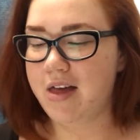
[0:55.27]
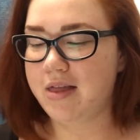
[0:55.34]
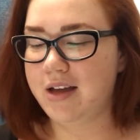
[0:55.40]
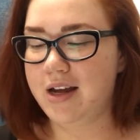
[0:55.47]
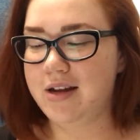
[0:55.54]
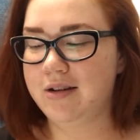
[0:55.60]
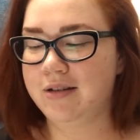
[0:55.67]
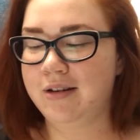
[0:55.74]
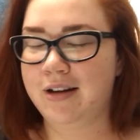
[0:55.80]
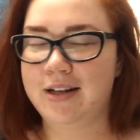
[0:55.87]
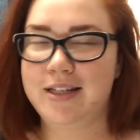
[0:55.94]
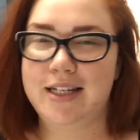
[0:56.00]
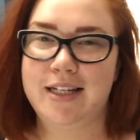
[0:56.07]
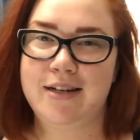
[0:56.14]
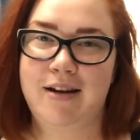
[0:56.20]
the
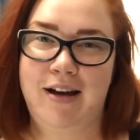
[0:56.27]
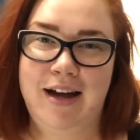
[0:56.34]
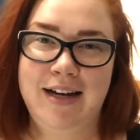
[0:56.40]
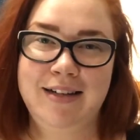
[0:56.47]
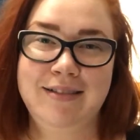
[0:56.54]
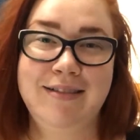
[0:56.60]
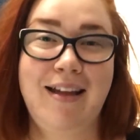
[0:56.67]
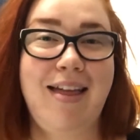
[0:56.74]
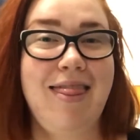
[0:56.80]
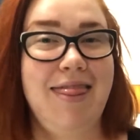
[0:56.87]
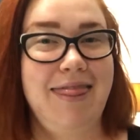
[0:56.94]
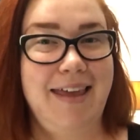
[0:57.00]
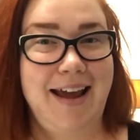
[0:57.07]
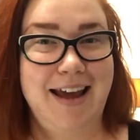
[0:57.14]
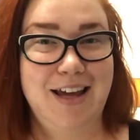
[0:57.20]
99
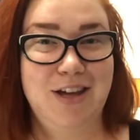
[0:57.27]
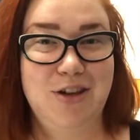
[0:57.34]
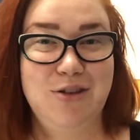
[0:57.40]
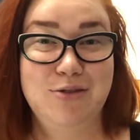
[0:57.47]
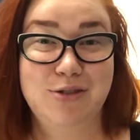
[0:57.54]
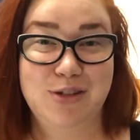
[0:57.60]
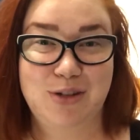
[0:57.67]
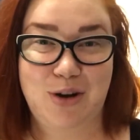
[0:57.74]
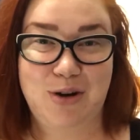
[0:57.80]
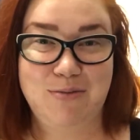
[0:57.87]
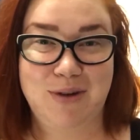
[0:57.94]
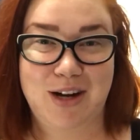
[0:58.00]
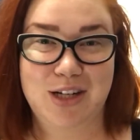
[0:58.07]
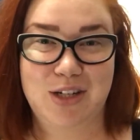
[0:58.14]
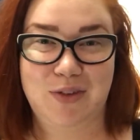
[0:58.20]
Thank you so
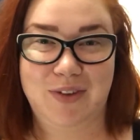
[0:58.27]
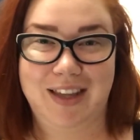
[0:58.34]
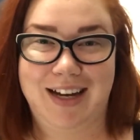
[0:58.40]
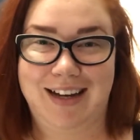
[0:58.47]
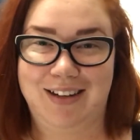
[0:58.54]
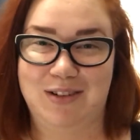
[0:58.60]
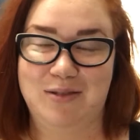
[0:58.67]
much for that.